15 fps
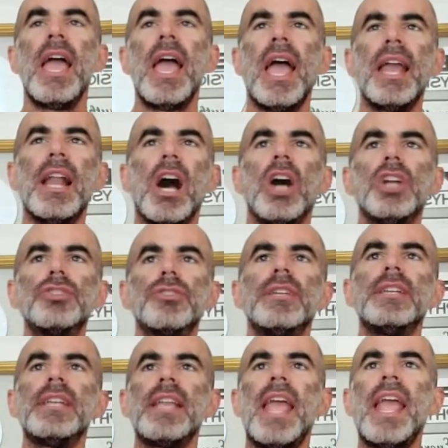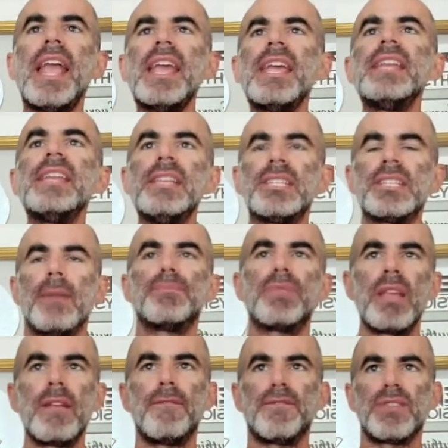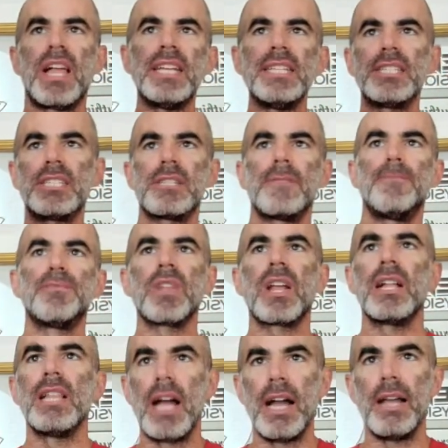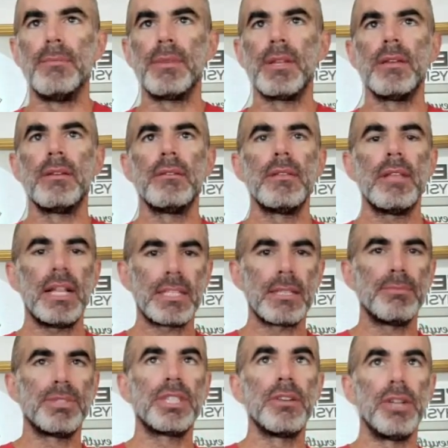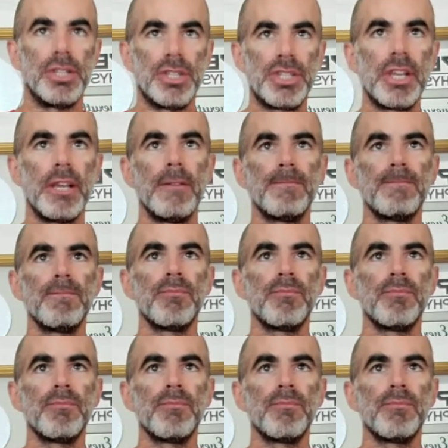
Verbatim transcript: and 180 something flights climbed. That's some serious shit.